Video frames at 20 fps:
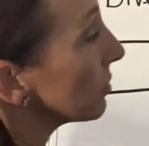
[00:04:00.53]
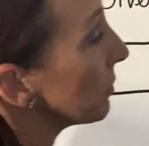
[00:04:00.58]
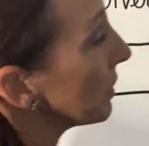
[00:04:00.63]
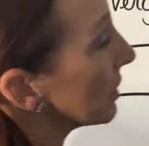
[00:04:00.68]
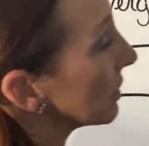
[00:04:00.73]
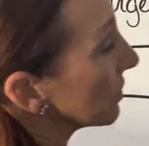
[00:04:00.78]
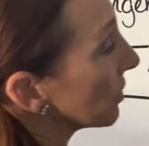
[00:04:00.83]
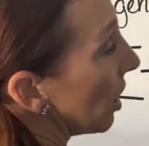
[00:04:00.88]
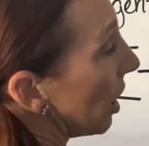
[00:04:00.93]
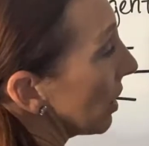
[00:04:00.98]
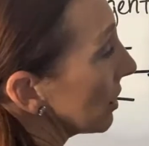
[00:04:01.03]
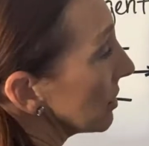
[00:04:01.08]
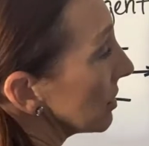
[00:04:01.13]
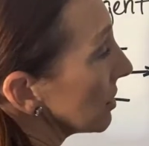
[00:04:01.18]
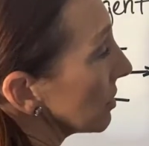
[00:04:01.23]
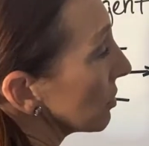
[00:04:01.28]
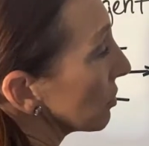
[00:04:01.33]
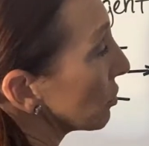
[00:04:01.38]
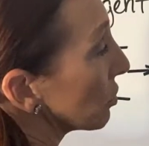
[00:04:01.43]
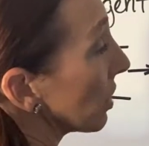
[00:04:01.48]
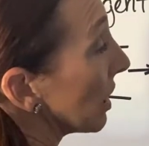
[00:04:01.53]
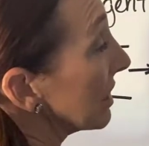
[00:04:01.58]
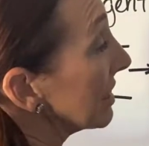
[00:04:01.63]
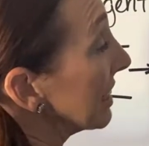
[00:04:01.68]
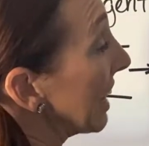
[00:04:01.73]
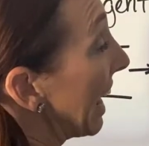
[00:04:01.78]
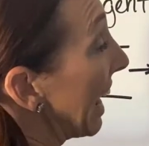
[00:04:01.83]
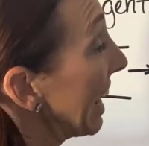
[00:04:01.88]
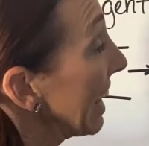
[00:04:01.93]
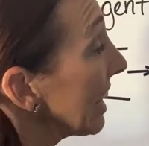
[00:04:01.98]
made of continental crust
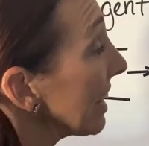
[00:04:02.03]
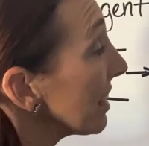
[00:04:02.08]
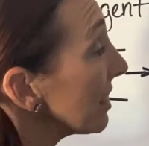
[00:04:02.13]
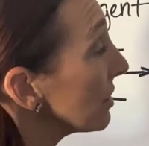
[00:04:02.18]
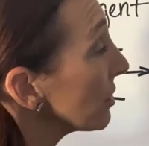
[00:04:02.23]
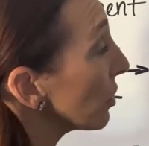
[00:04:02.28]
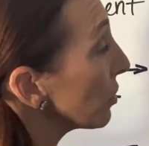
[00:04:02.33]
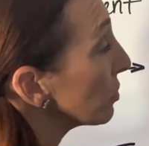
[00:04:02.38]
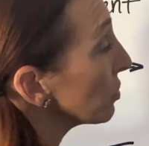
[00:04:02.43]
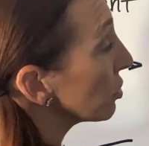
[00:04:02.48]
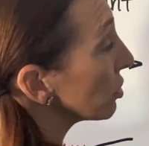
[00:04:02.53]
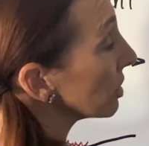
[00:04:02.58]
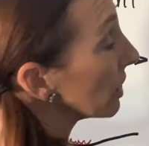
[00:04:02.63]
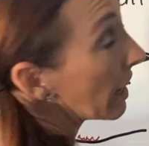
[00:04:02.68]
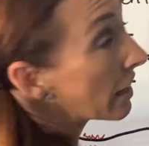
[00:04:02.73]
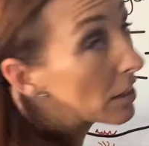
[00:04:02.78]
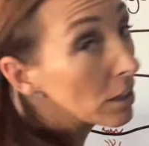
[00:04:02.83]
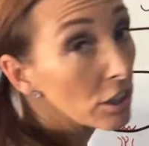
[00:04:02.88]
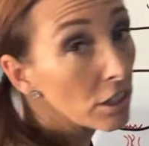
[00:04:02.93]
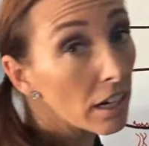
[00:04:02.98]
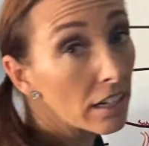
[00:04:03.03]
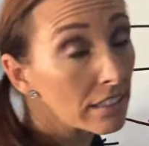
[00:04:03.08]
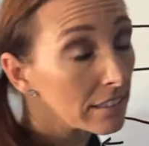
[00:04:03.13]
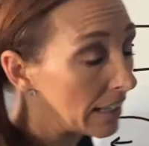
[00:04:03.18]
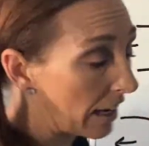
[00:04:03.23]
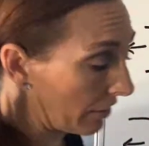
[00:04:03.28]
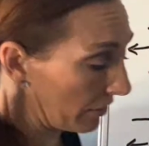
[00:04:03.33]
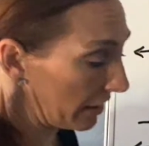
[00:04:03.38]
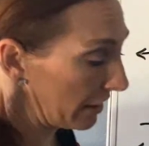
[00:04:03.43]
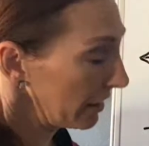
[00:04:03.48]
and oceanic crust
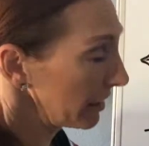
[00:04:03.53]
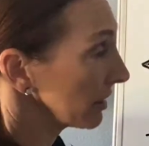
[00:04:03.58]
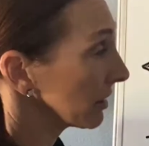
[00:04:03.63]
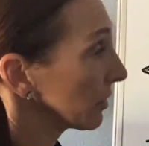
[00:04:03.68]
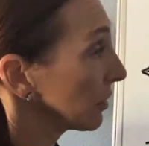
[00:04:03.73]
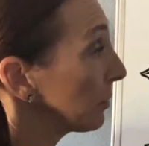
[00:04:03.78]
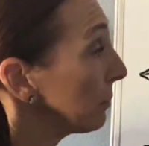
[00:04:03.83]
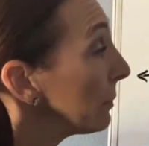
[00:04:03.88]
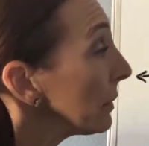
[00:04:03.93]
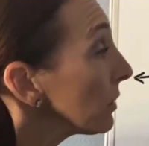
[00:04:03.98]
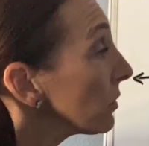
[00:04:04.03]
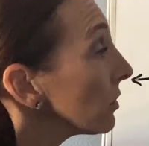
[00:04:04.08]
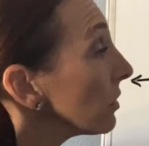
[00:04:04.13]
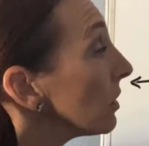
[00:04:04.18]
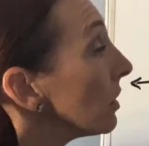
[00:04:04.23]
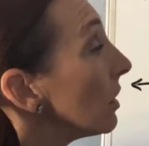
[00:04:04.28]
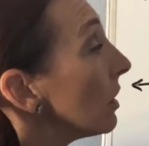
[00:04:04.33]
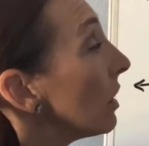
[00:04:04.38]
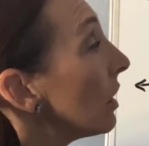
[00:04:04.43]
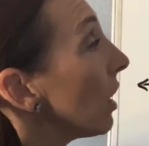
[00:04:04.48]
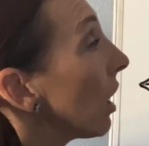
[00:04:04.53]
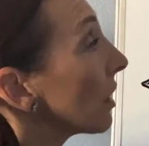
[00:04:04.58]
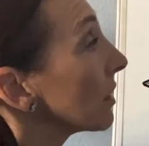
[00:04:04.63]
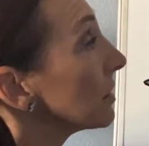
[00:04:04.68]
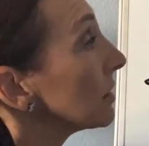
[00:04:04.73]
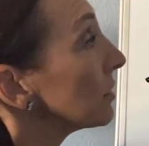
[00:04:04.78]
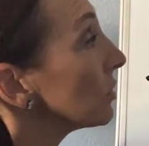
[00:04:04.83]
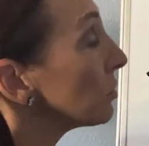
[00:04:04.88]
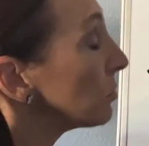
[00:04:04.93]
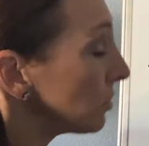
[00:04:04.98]
out here in the middle, are
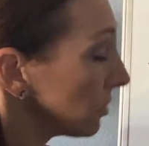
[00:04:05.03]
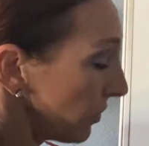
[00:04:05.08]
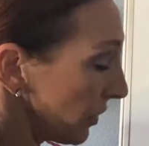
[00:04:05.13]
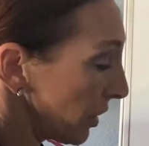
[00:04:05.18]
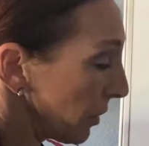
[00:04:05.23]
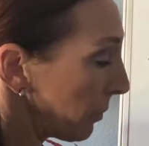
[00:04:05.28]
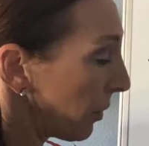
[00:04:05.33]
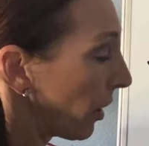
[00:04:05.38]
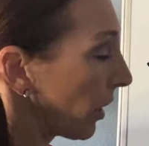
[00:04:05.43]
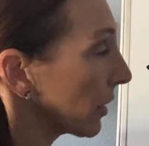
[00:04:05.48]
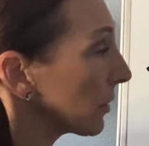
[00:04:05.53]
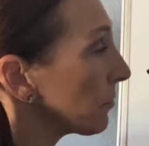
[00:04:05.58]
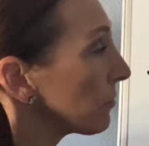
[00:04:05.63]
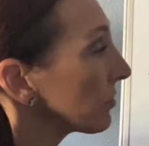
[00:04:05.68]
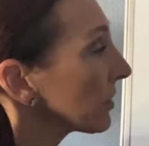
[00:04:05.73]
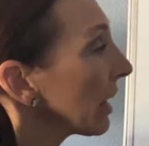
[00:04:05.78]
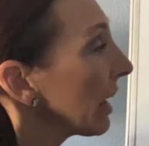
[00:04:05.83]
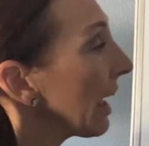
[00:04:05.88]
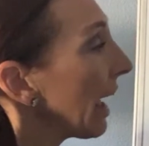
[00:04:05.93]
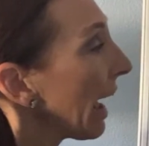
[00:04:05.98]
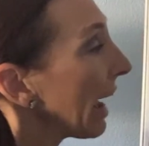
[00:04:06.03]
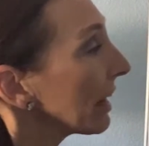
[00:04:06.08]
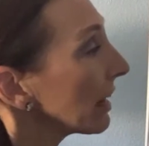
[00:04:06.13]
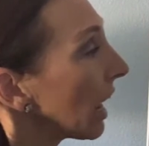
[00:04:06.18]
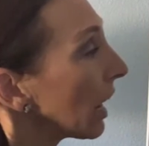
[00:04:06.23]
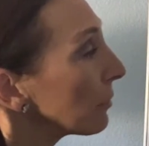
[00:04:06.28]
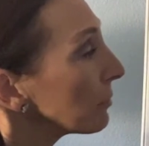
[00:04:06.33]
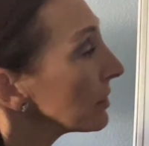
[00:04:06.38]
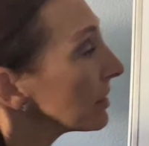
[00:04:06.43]
still moving apart. And I'm